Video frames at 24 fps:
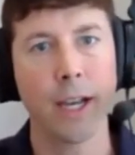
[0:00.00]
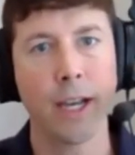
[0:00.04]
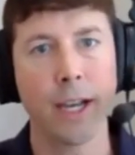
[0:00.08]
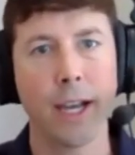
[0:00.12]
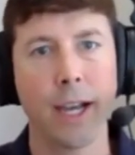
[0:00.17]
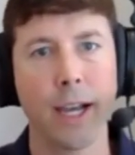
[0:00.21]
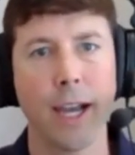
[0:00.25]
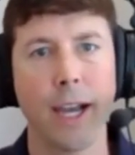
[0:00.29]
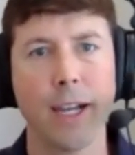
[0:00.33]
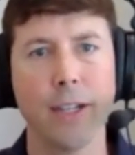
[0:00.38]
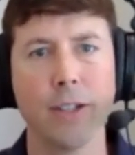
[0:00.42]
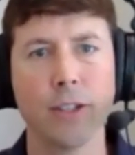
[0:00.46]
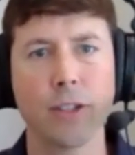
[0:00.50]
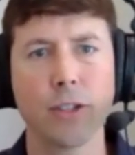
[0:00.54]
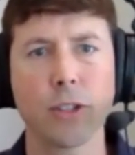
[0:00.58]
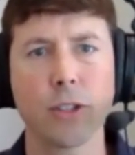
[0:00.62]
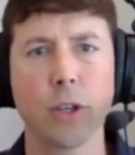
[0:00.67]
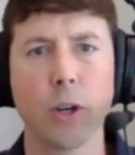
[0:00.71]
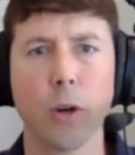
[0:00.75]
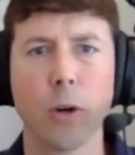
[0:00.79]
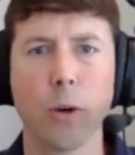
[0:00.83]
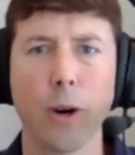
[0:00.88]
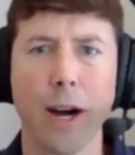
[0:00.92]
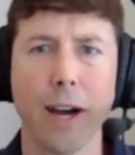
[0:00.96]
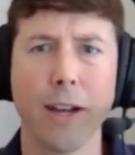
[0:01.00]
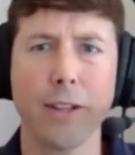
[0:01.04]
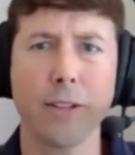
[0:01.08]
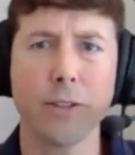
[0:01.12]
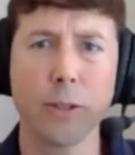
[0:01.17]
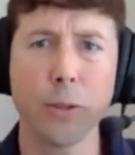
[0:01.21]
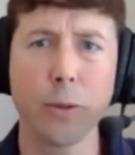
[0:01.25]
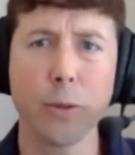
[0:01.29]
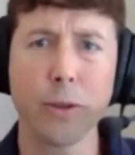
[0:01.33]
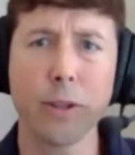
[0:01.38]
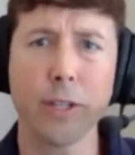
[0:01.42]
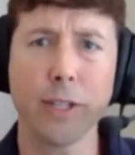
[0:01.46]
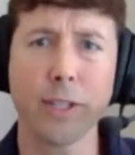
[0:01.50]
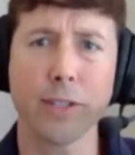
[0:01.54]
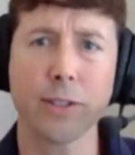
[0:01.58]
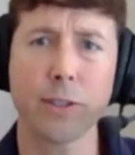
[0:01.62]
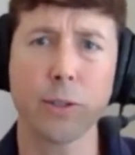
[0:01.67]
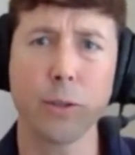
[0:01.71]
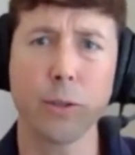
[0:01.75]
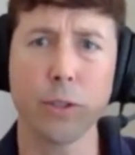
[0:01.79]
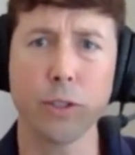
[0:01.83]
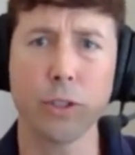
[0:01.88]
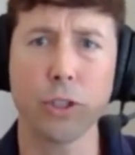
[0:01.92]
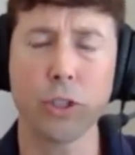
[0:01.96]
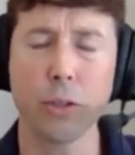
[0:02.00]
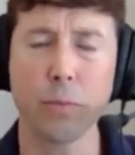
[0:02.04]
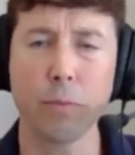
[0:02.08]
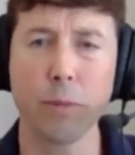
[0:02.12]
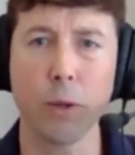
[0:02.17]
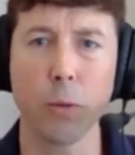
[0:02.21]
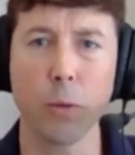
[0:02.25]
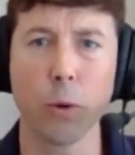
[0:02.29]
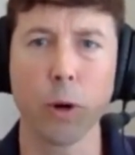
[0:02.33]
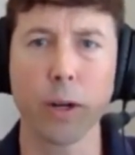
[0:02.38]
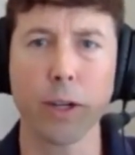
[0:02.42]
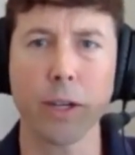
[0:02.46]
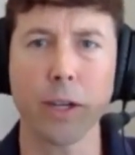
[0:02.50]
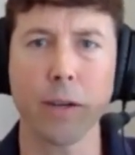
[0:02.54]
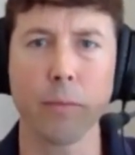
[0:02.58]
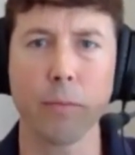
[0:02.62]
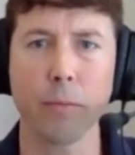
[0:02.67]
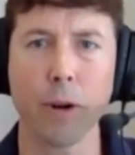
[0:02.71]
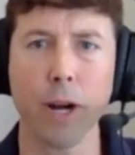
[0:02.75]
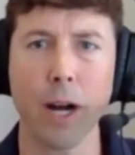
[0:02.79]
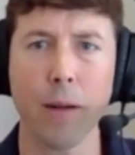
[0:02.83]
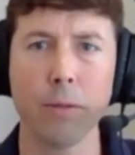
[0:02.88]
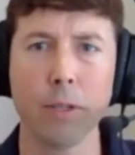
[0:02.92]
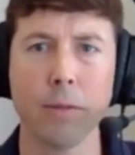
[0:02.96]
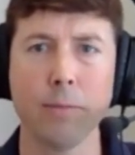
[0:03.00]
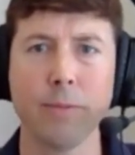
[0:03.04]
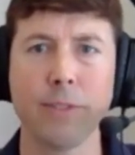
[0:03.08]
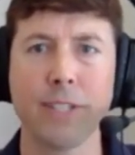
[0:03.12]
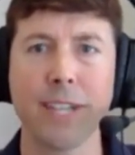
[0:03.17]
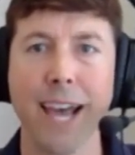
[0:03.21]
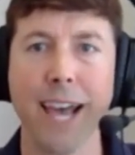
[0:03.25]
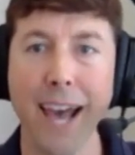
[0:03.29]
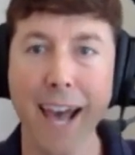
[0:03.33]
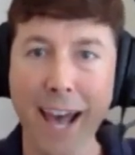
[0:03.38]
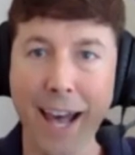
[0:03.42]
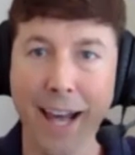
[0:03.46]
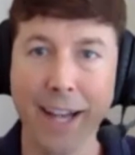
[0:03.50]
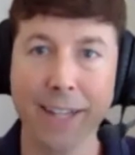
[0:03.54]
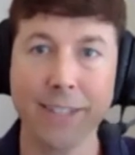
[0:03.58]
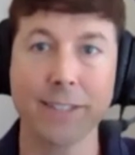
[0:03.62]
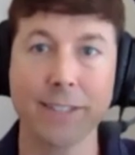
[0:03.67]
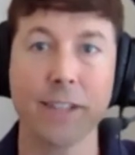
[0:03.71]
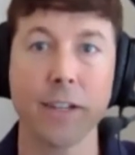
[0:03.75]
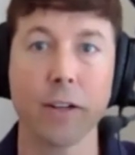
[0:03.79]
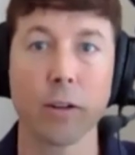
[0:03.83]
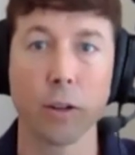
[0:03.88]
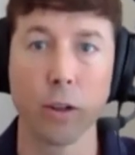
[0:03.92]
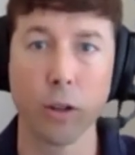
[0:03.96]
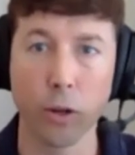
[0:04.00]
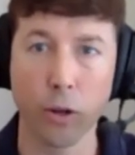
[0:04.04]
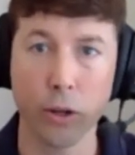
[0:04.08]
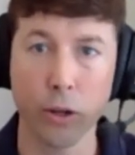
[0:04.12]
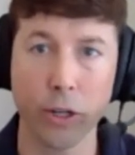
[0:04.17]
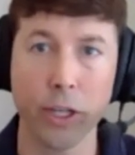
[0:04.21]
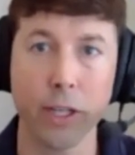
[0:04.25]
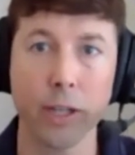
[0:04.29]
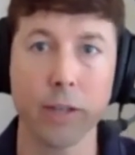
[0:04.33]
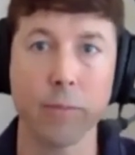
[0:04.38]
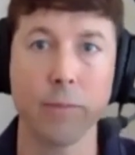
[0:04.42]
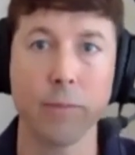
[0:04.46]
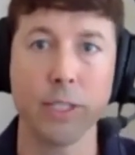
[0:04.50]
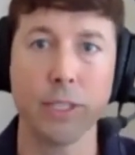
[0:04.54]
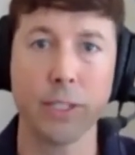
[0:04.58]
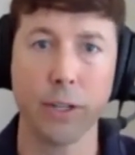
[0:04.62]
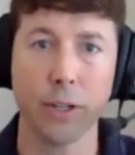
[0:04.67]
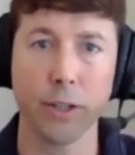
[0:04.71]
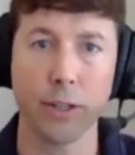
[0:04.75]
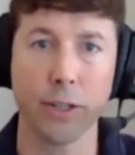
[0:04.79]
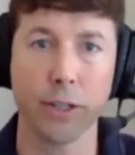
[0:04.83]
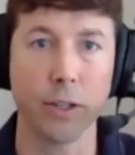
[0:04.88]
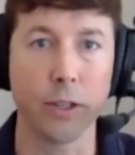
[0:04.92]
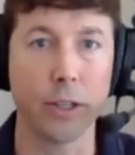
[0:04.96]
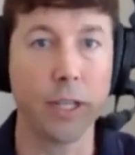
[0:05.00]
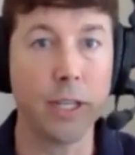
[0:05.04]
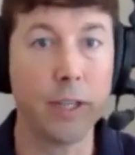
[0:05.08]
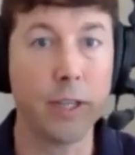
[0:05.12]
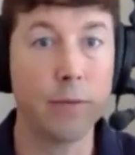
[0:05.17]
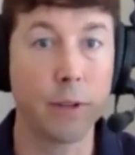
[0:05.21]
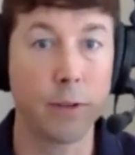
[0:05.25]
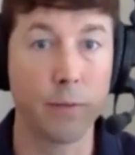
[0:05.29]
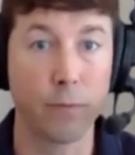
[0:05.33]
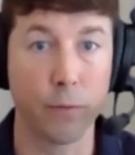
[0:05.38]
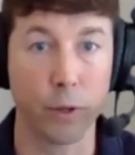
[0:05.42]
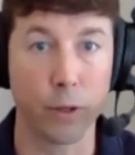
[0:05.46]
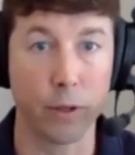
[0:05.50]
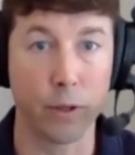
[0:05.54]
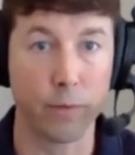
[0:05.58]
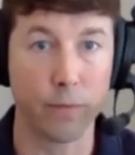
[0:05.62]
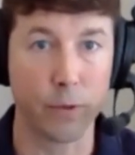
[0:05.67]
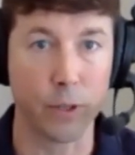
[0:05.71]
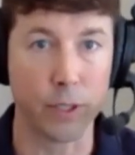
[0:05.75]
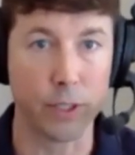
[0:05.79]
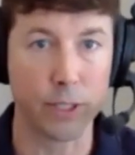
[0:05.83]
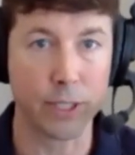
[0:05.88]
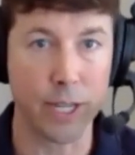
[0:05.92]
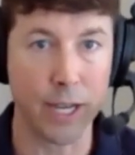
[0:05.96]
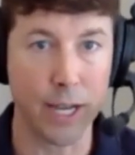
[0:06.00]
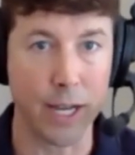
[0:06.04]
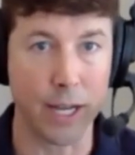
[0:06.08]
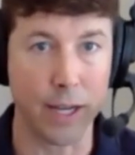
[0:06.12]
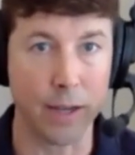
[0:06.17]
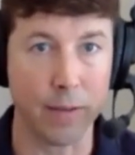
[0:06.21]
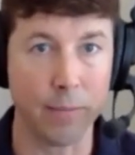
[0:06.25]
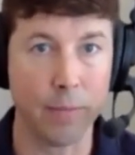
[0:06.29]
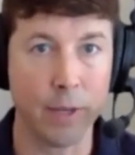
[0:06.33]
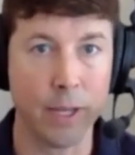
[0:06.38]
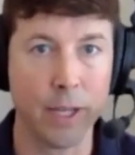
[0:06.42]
And so I do think students should be working problems as they're learning the material, even for the first time.